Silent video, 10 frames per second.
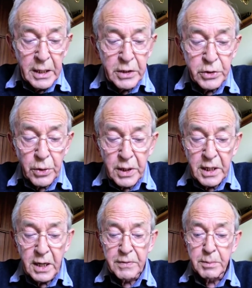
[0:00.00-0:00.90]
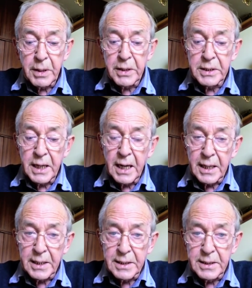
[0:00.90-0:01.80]
Shortly after Mother
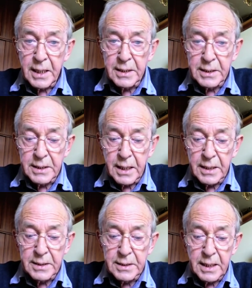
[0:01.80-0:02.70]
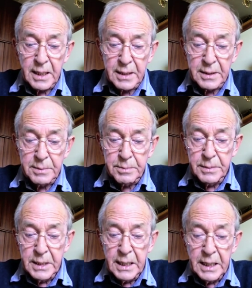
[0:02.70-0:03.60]
died in 1999,
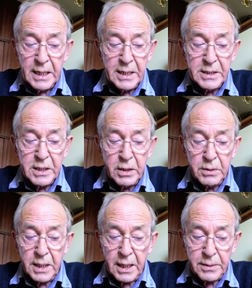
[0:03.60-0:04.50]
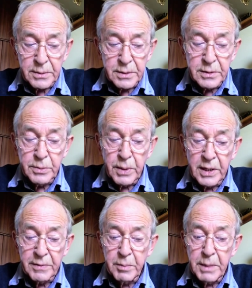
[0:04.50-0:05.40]
he sold out to one
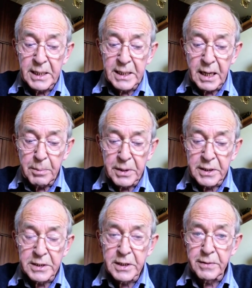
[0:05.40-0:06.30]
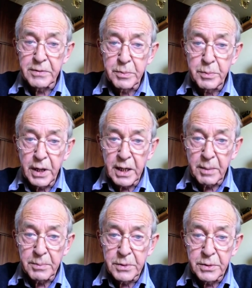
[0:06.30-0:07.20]
of the many companies that have sprung up
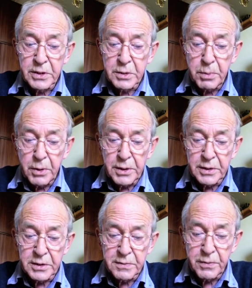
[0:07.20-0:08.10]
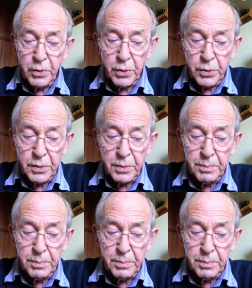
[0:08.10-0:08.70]
to exploit this fraud.